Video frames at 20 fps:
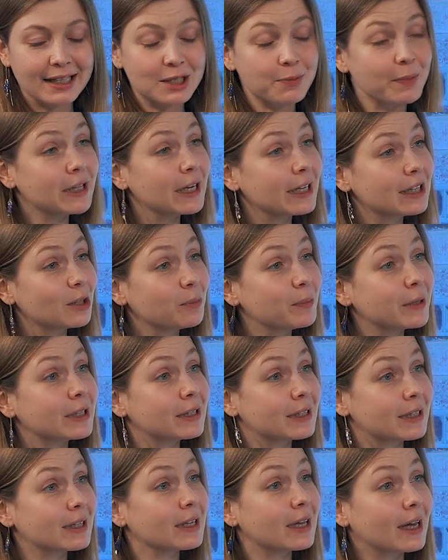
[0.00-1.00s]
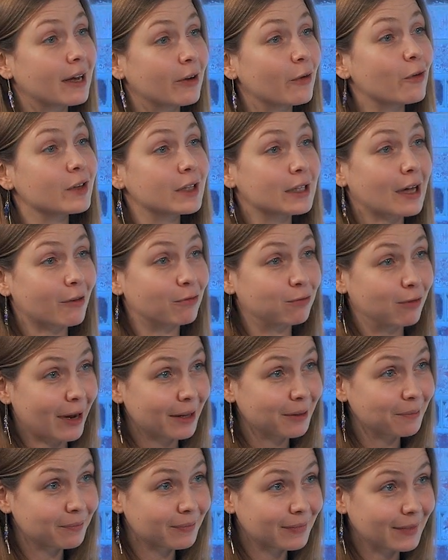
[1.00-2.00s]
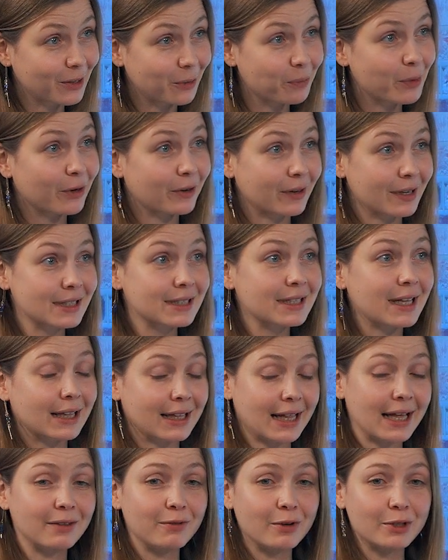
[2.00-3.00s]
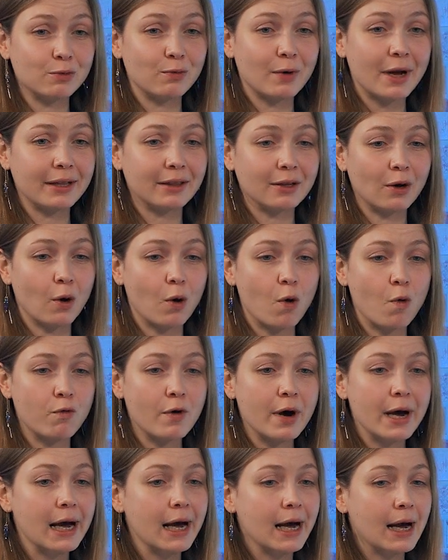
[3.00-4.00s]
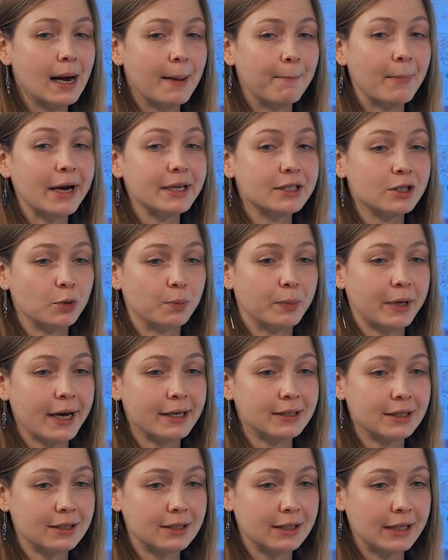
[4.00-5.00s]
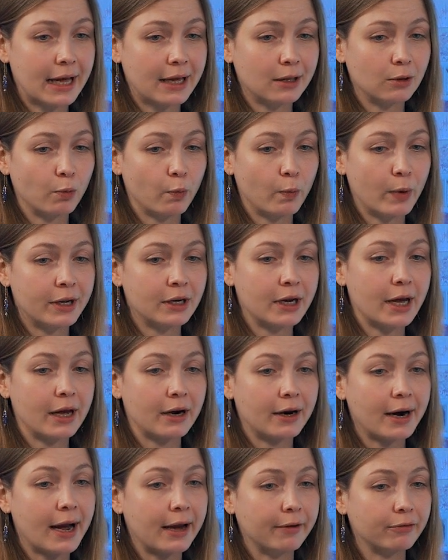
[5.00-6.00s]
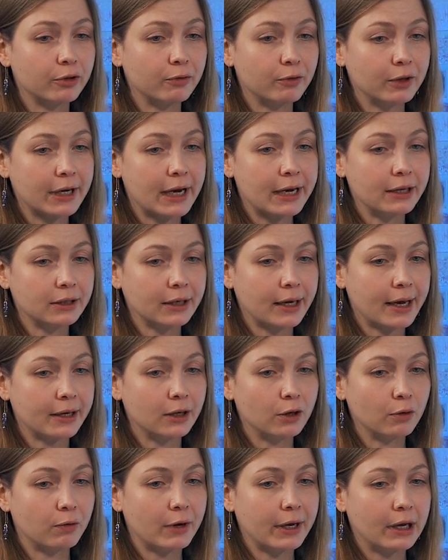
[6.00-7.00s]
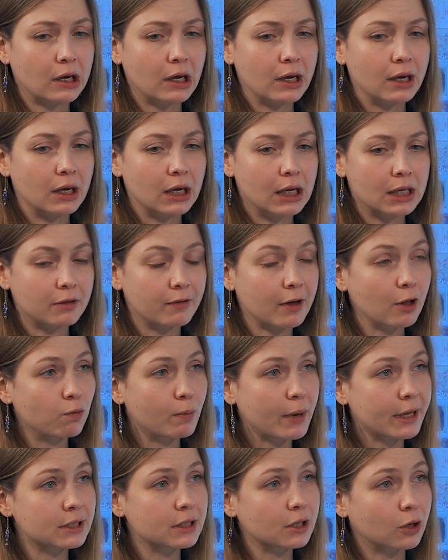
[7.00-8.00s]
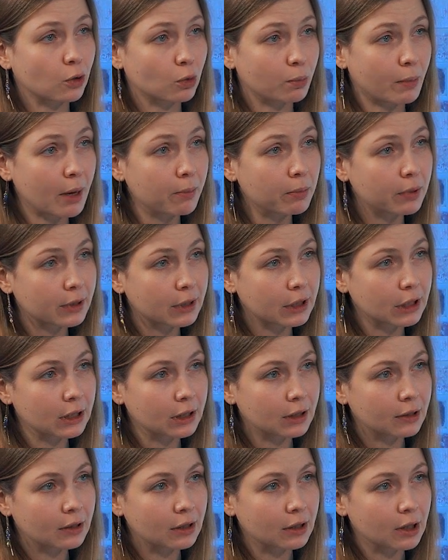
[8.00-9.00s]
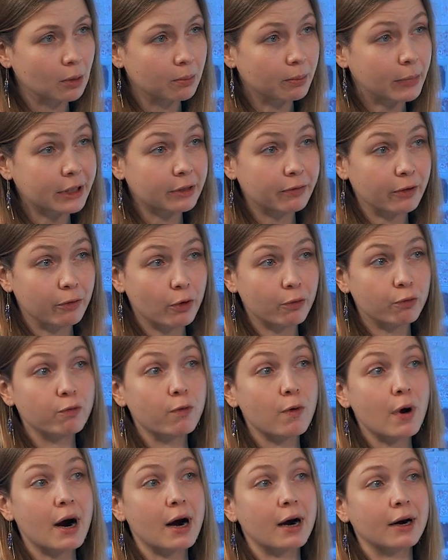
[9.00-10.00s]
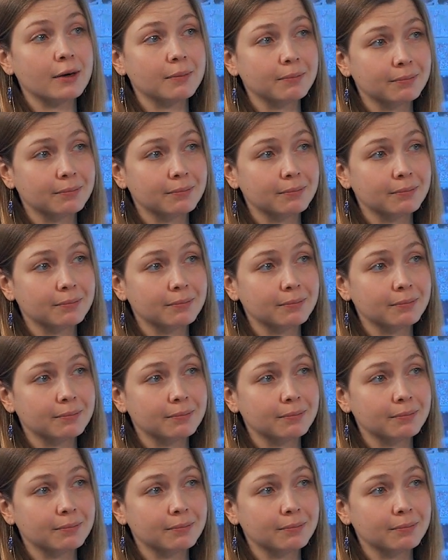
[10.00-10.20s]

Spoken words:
been a little bit of a tough one, to be honest. And that was one of my surprises. Then when I arrived, we had kind of a 12-month roadmap, but we were far